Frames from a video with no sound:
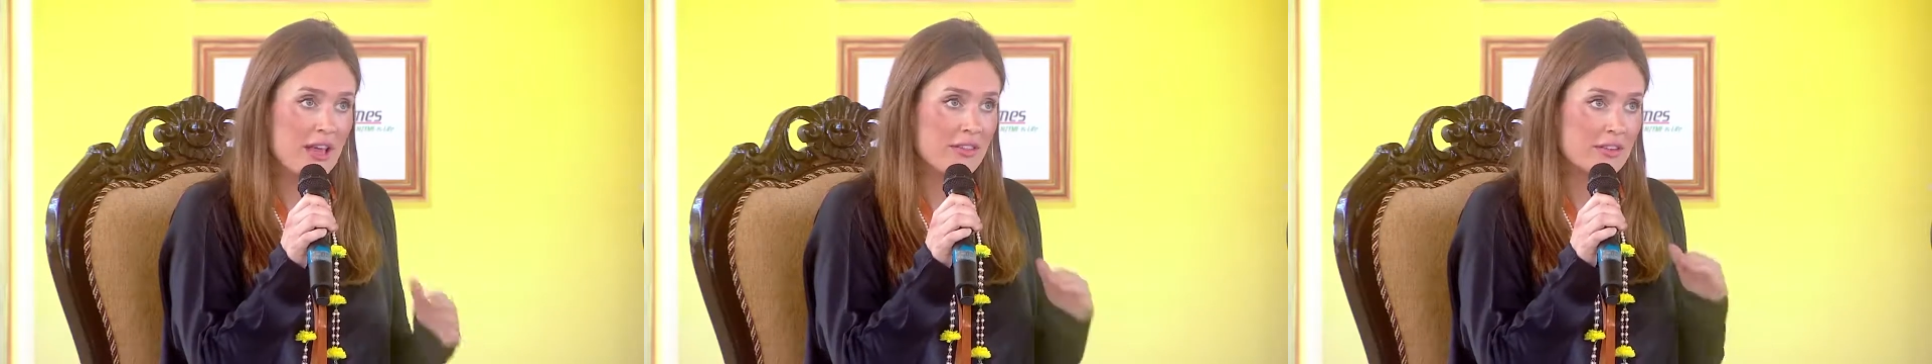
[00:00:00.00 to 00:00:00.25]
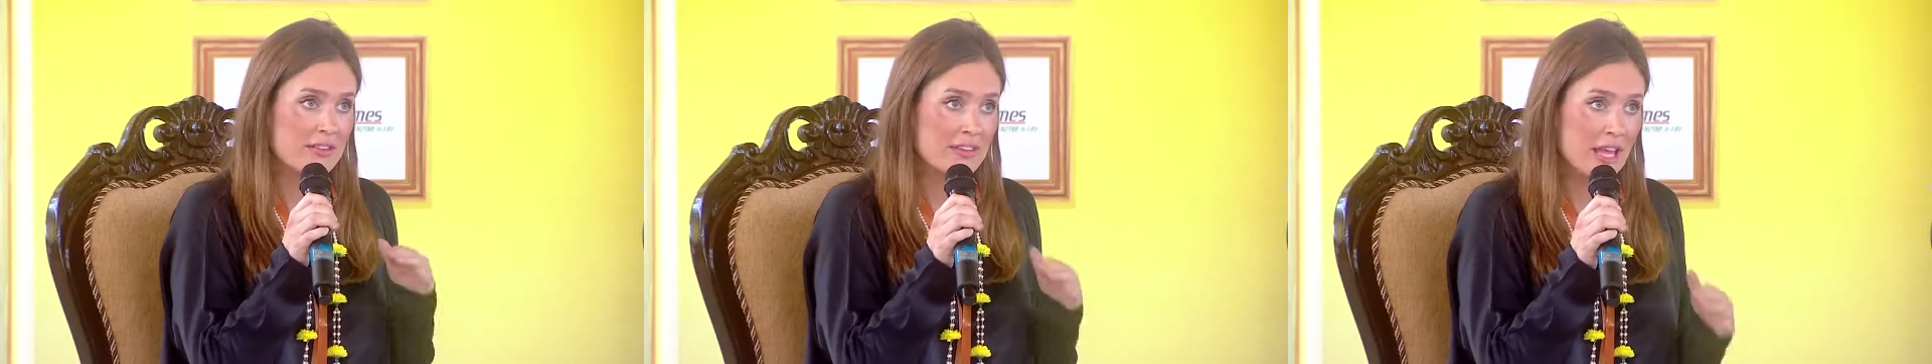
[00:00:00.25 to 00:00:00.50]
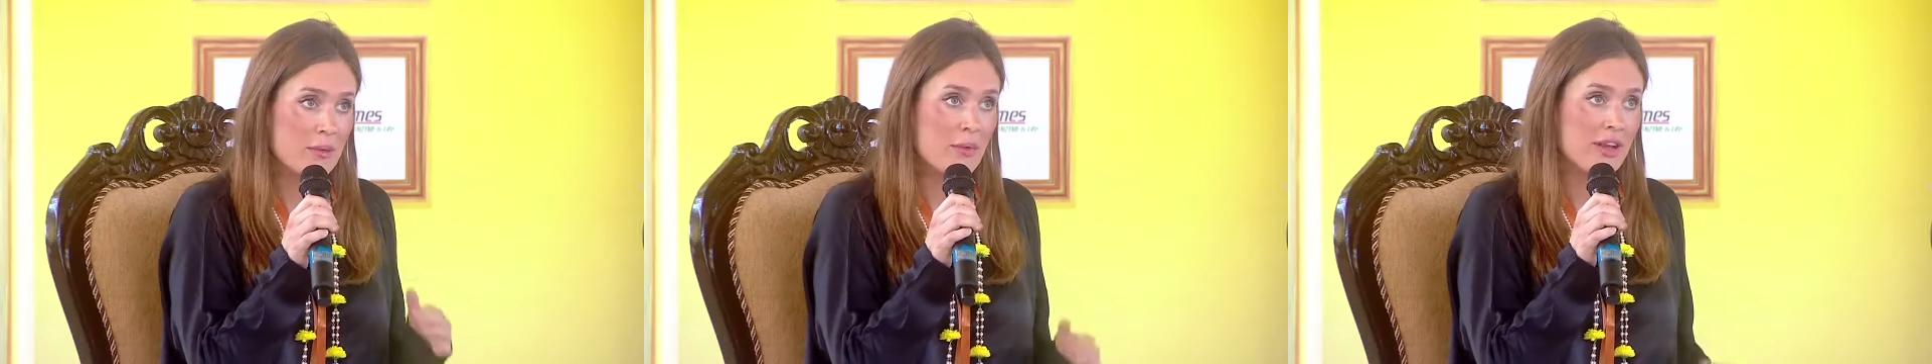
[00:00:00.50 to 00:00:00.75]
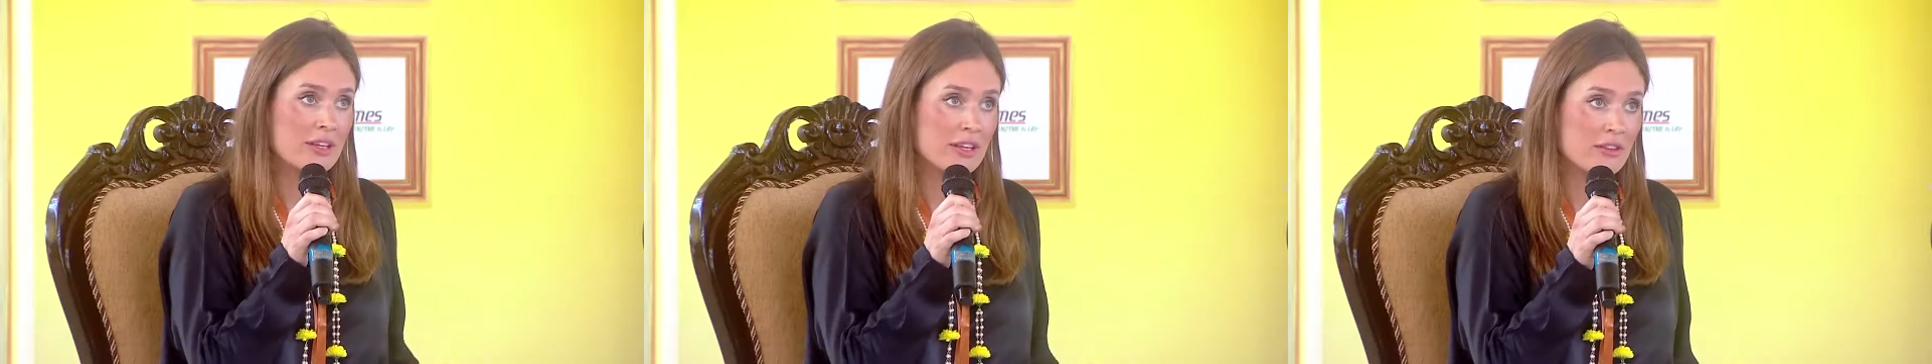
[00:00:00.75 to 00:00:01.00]
and the same
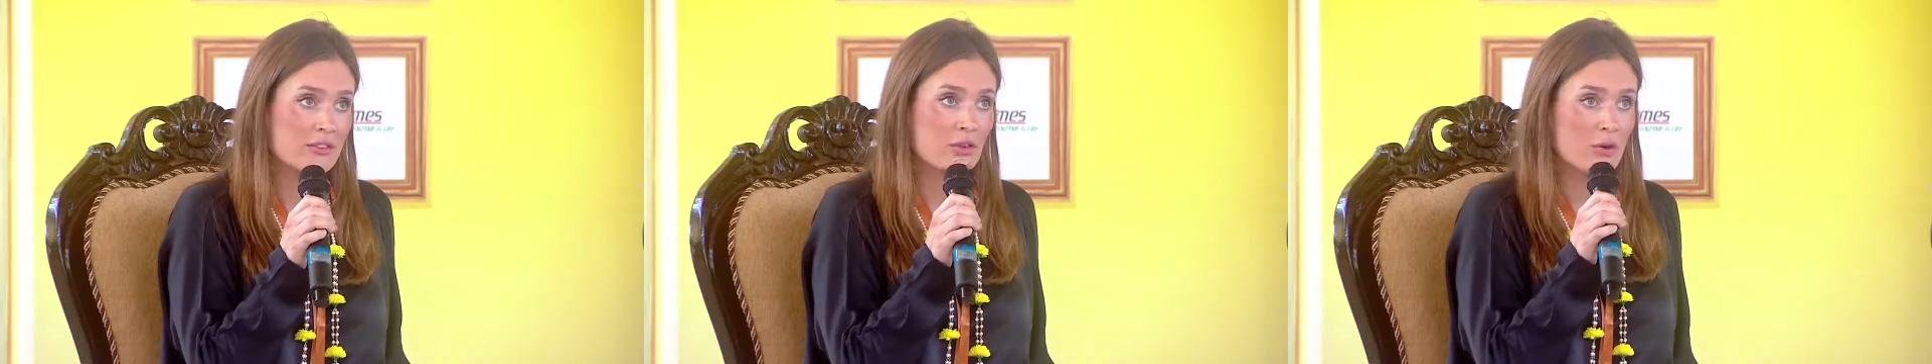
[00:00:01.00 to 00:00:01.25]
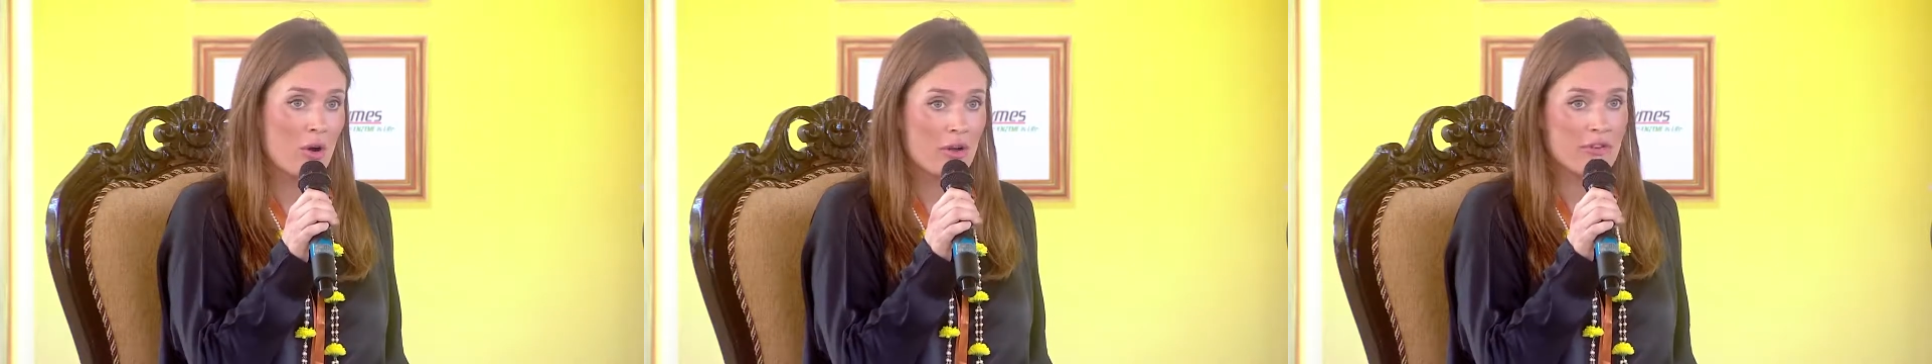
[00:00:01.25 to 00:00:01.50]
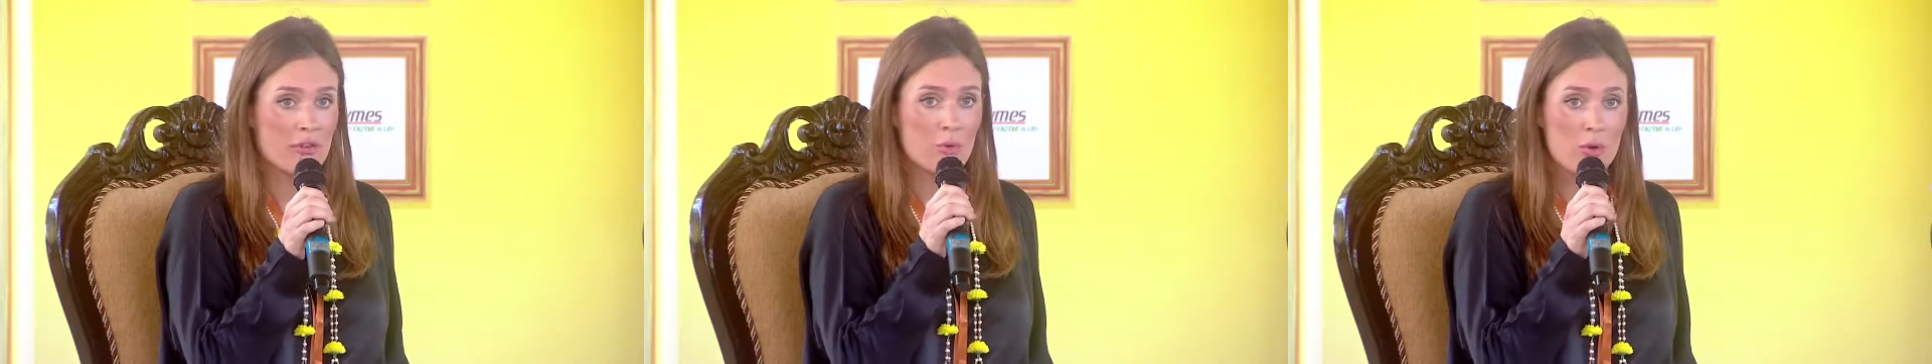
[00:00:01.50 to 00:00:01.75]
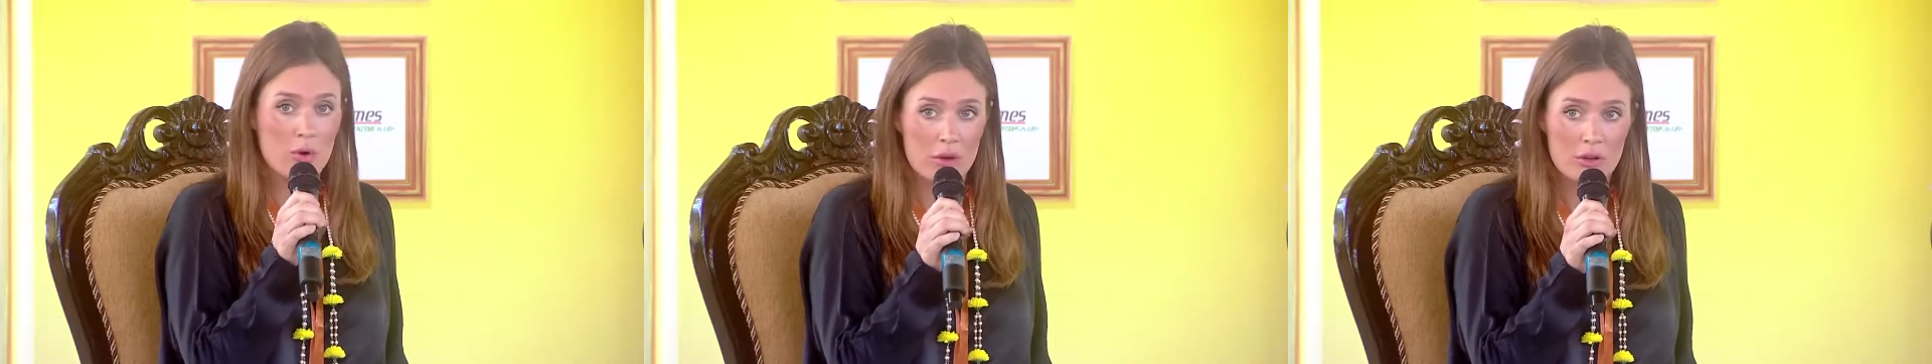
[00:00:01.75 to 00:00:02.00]
ideas across the
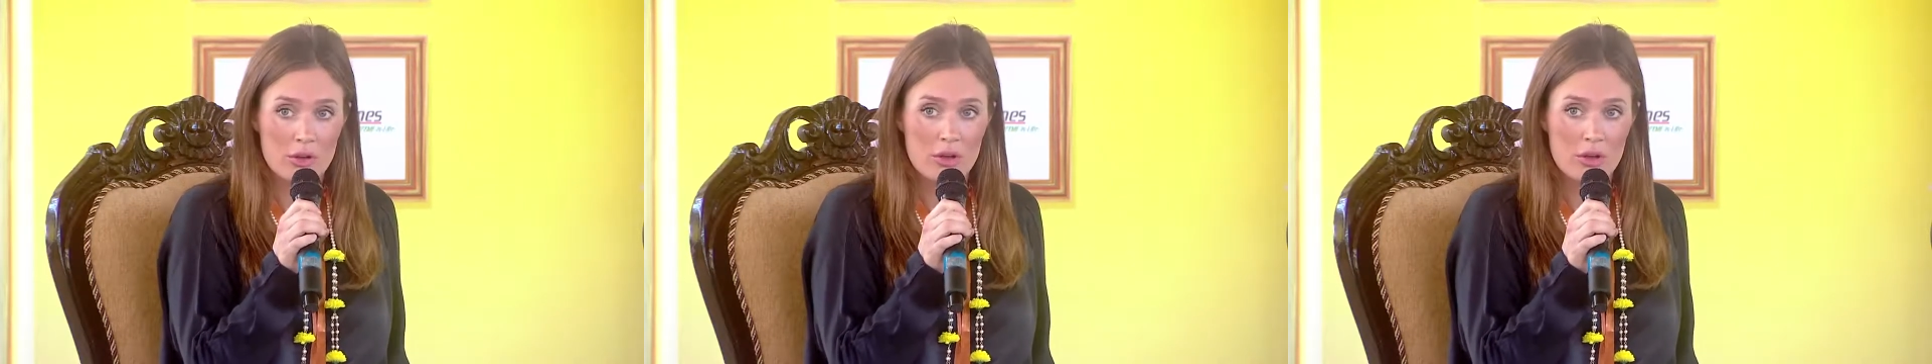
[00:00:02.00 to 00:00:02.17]
world.